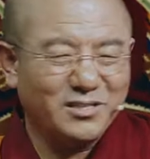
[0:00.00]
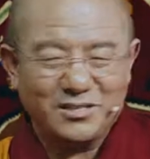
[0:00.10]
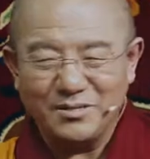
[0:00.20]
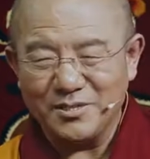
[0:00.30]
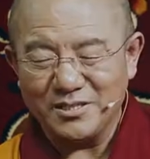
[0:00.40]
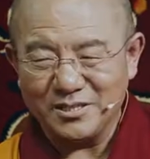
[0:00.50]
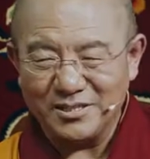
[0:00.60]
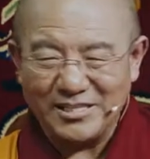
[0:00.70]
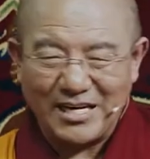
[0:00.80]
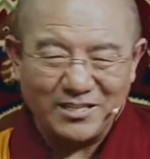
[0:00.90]

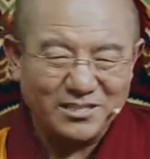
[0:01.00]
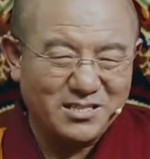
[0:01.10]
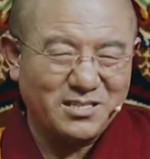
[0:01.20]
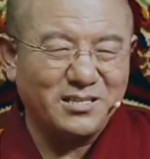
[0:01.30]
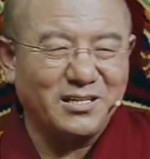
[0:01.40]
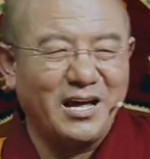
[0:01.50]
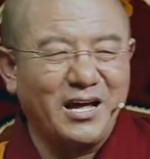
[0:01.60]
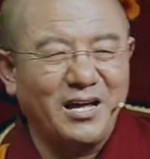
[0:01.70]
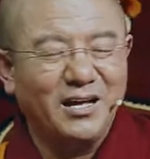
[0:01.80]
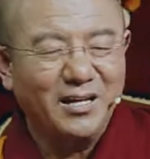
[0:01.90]
really
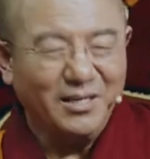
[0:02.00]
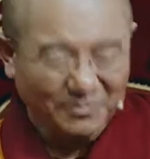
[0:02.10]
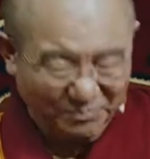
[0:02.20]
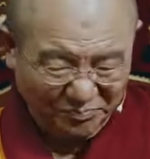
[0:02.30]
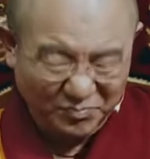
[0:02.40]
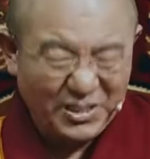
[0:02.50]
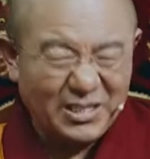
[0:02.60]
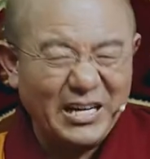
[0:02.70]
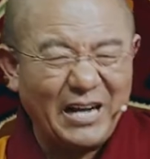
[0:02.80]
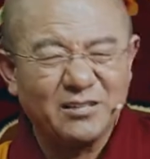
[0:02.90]
grasp
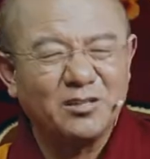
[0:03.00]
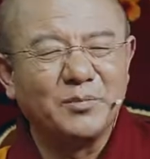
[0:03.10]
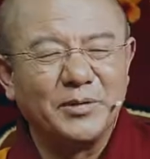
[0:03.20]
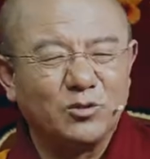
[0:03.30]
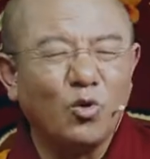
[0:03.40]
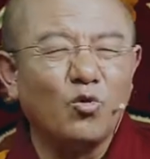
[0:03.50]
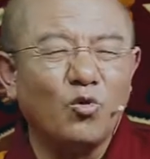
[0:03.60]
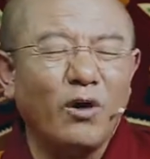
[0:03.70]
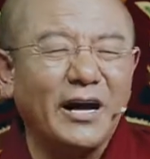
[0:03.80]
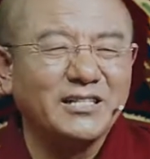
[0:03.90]
onto the
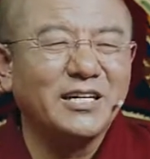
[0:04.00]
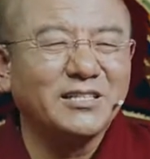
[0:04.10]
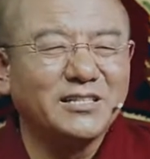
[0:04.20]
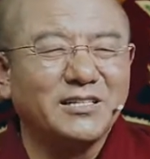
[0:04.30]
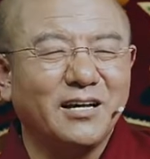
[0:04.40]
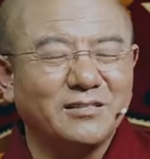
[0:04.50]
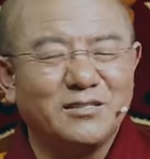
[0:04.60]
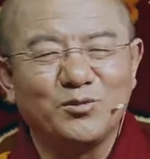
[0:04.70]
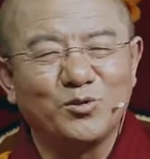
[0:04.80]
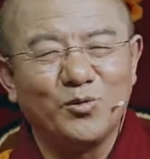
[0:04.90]
ceasing and
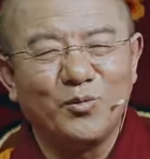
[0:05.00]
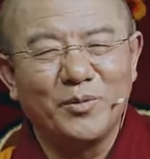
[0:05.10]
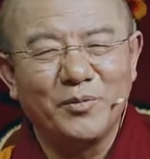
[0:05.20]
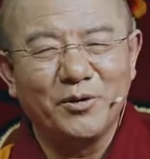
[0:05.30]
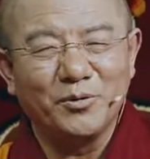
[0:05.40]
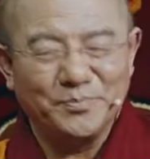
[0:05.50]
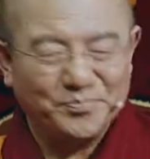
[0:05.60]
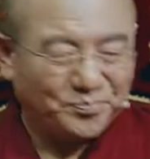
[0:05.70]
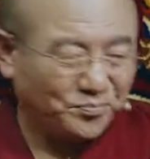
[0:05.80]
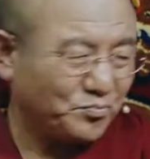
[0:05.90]

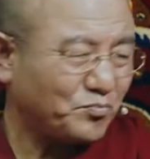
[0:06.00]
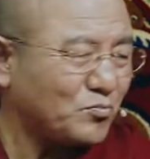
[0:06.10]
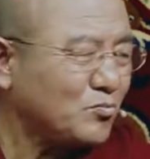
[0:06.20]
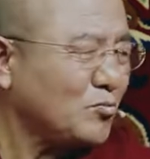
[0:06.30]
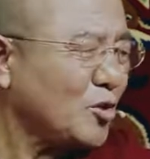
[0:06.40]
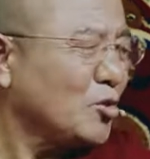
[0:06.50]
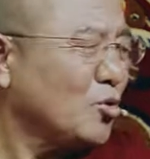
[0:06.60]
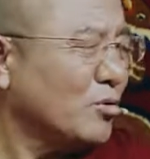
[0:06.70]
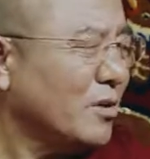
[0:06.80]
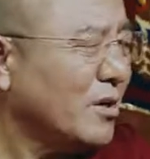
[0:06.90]
arising, the birth
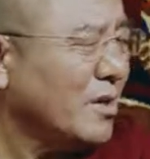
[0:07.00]
and